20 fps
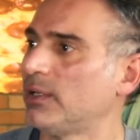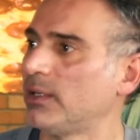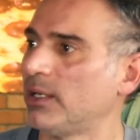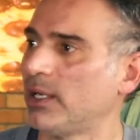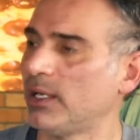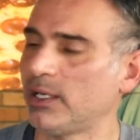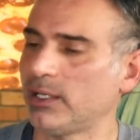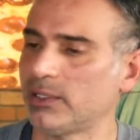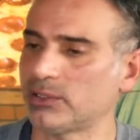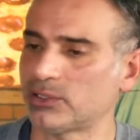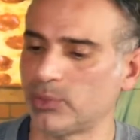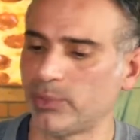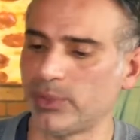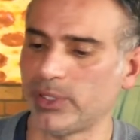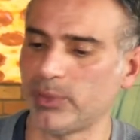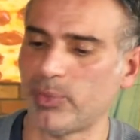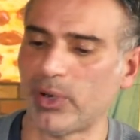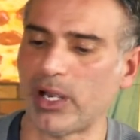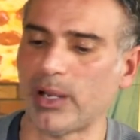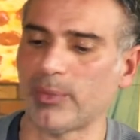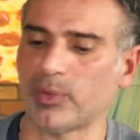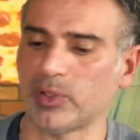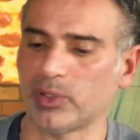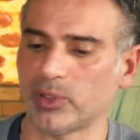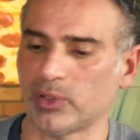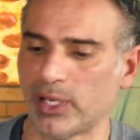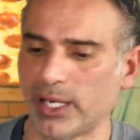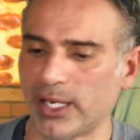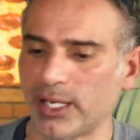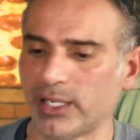To be
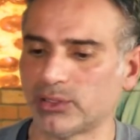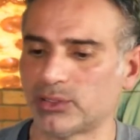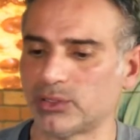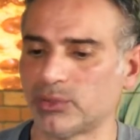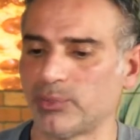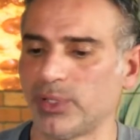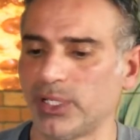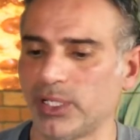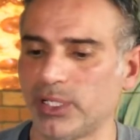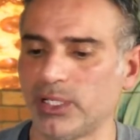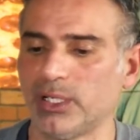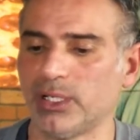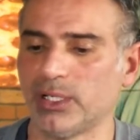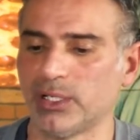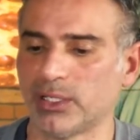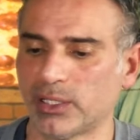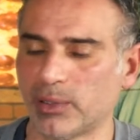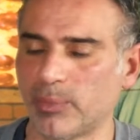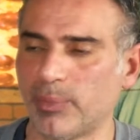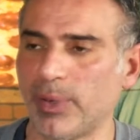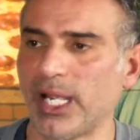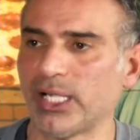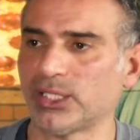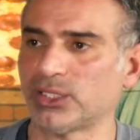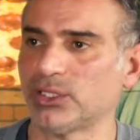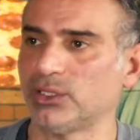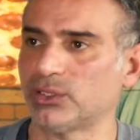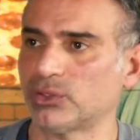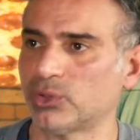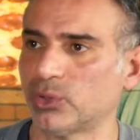popular and to be
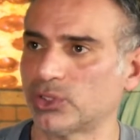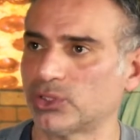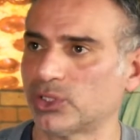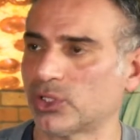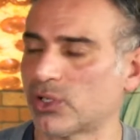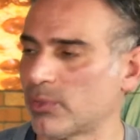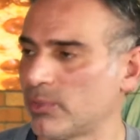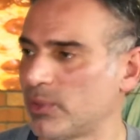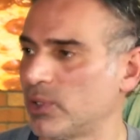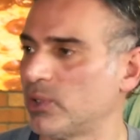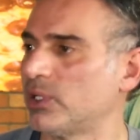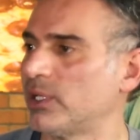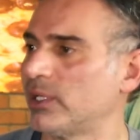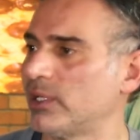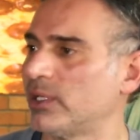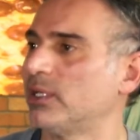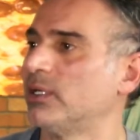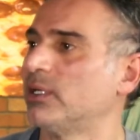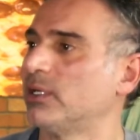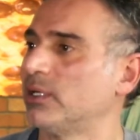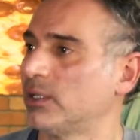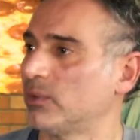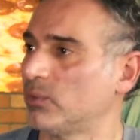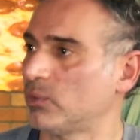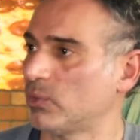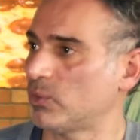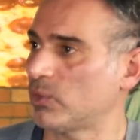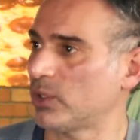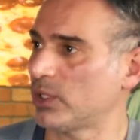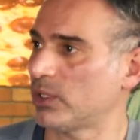compassionate towards your community,
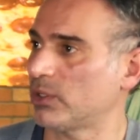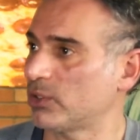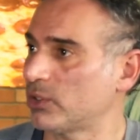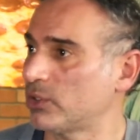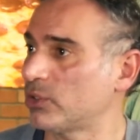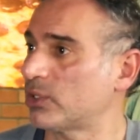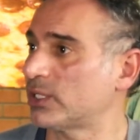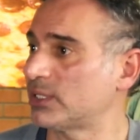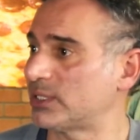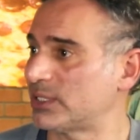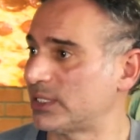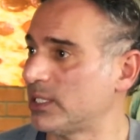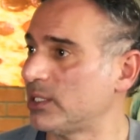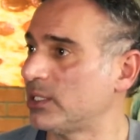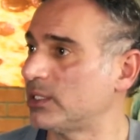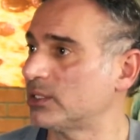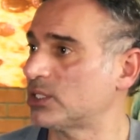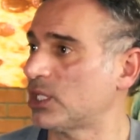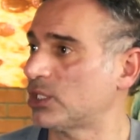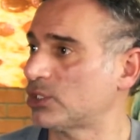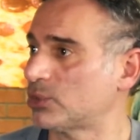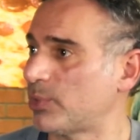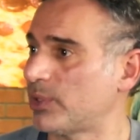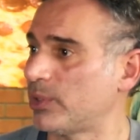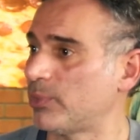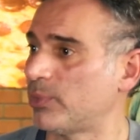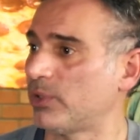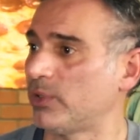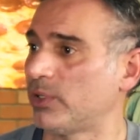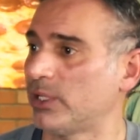where you can see and touch
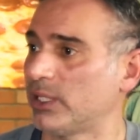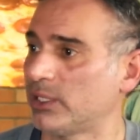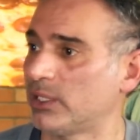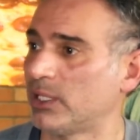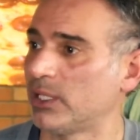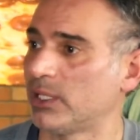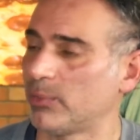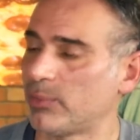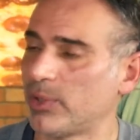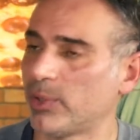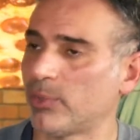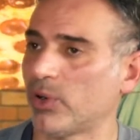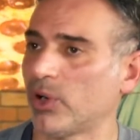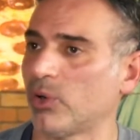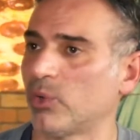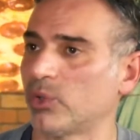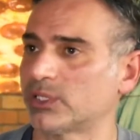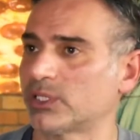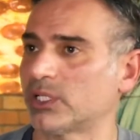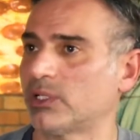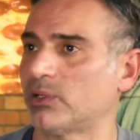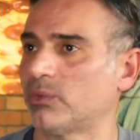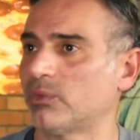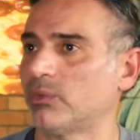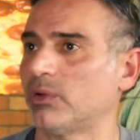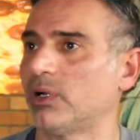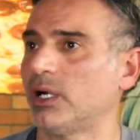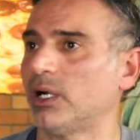people, and people are always going to